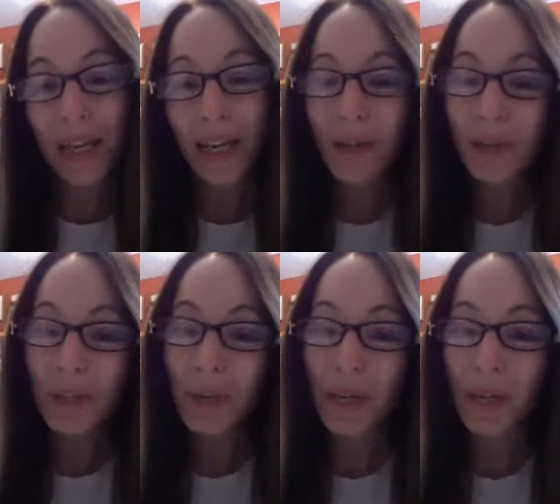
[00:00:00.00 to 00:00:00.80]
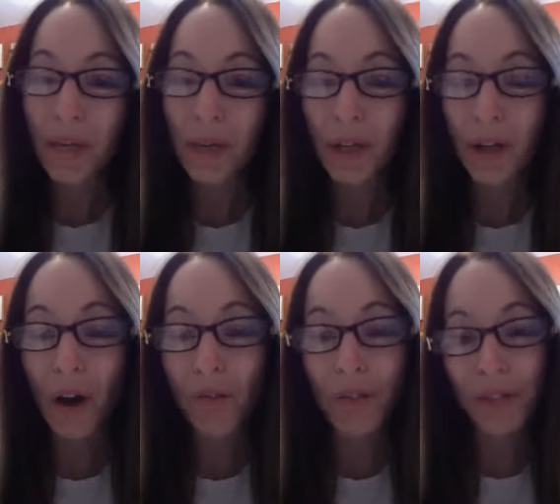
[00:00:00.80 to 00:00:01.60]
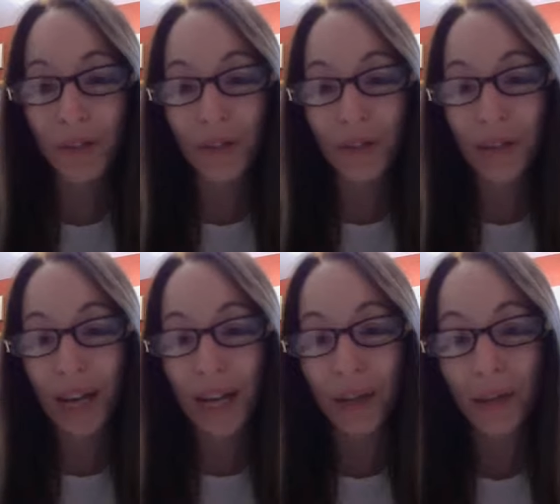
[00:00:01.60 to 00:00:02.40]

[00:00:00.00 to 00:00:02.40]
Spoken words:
It used to be that we taught research writing